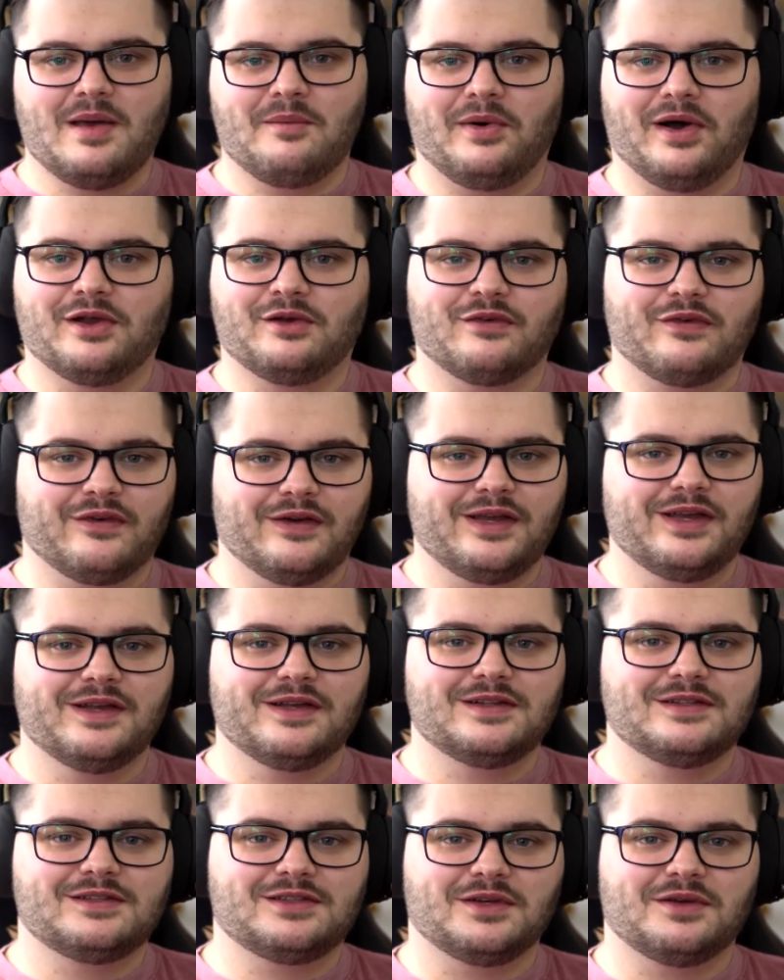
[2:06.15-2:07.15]
But in 3,
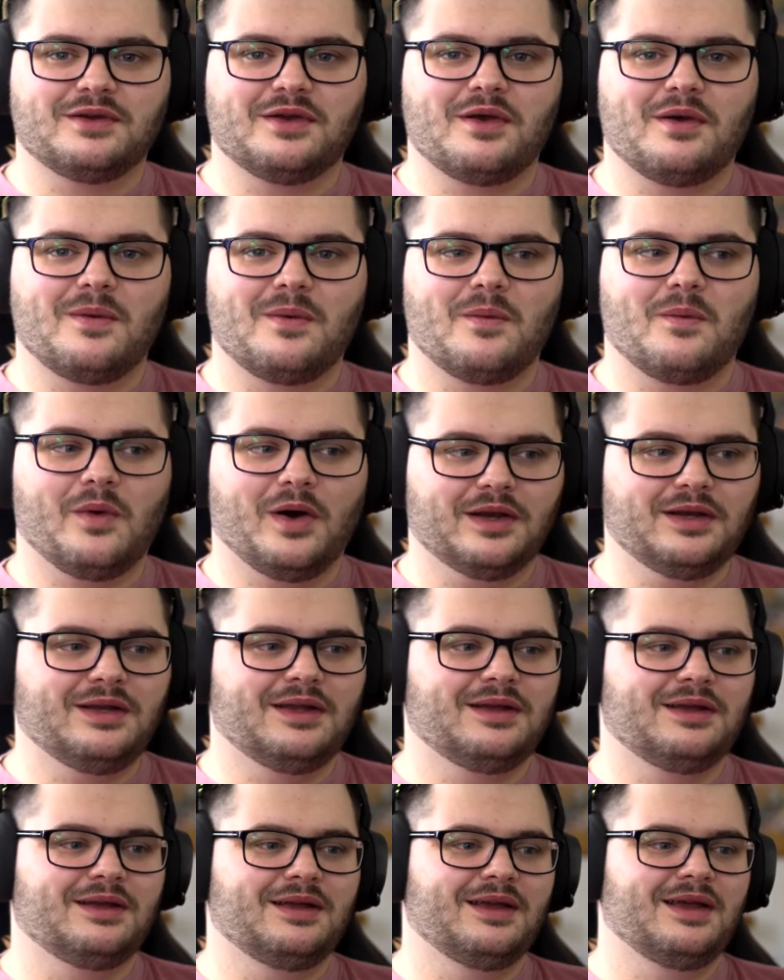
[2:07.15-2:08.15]
2,
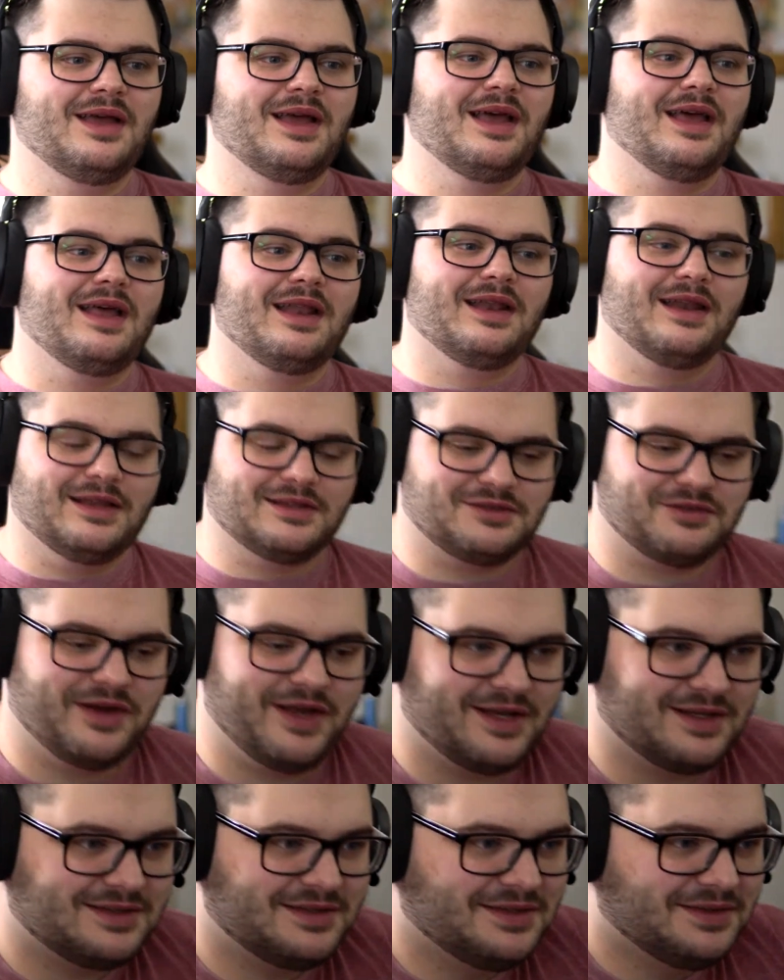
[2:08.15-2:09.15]
1, let's
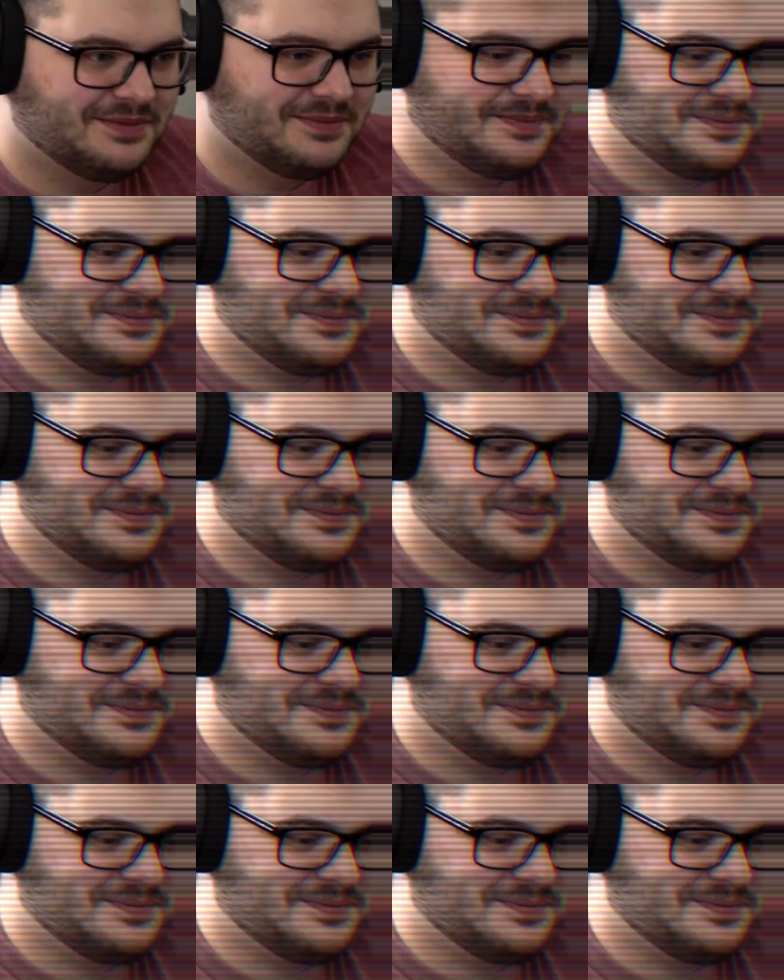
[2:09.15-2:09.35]
react.